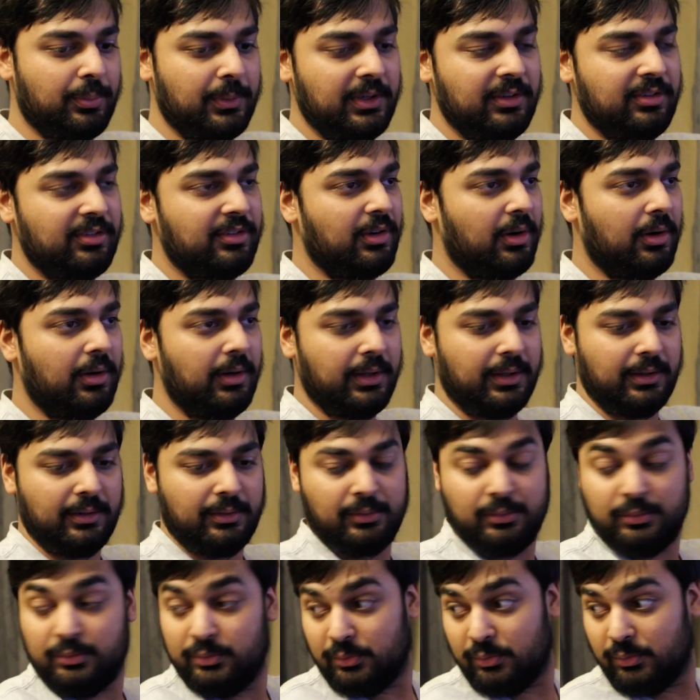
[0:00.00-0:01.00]

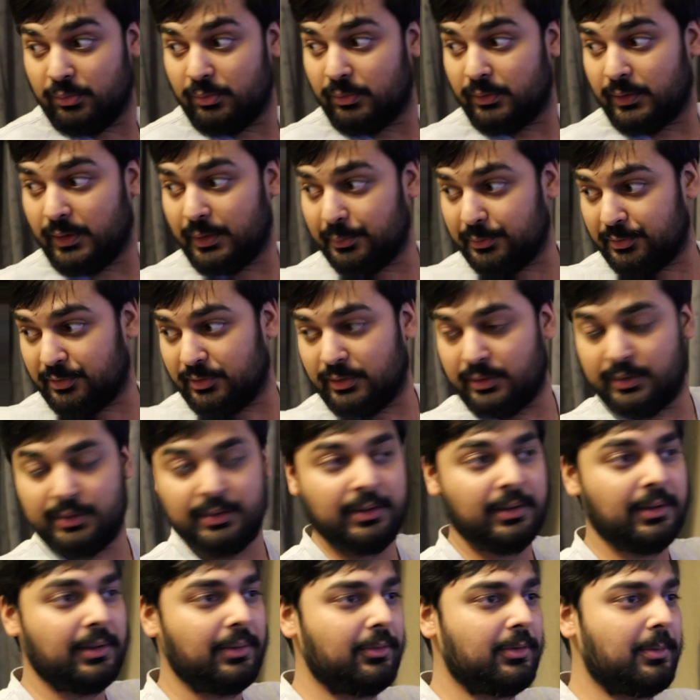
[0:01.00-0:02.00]
restarted. Ooh, that was
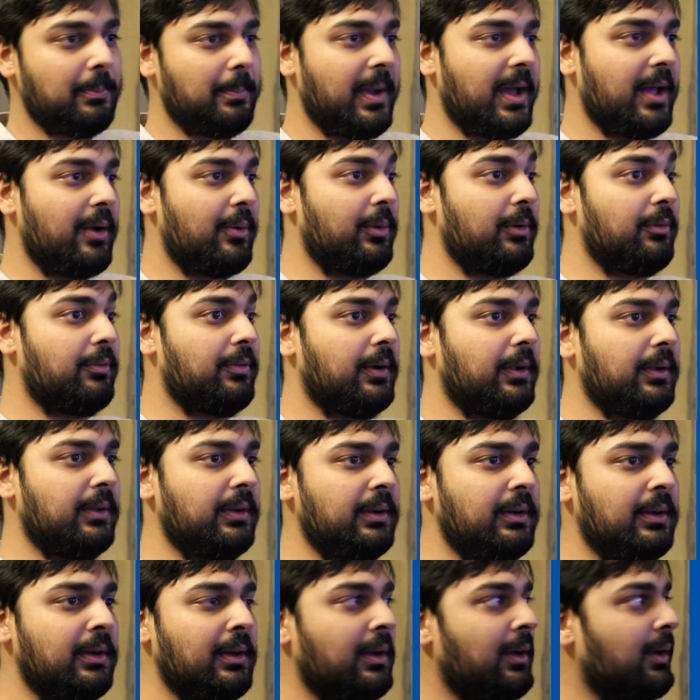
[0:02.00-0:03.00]
a battery
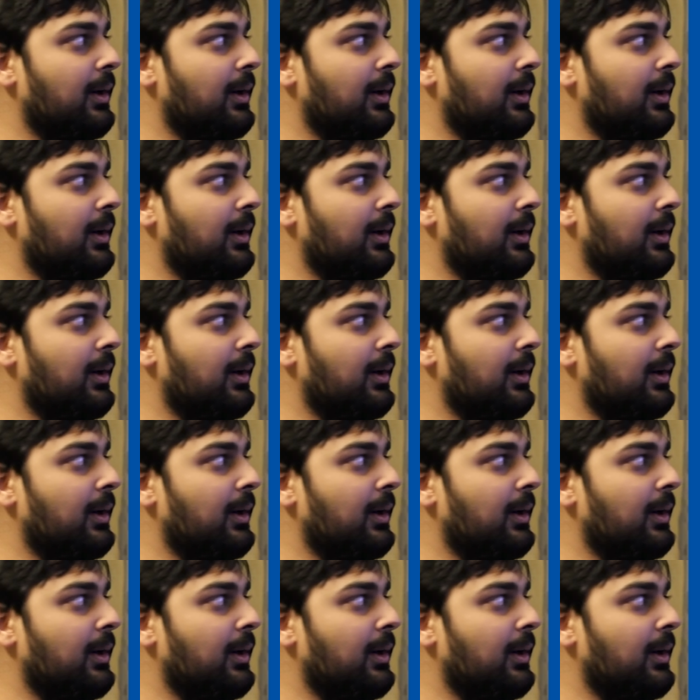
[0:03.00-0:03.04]
falling.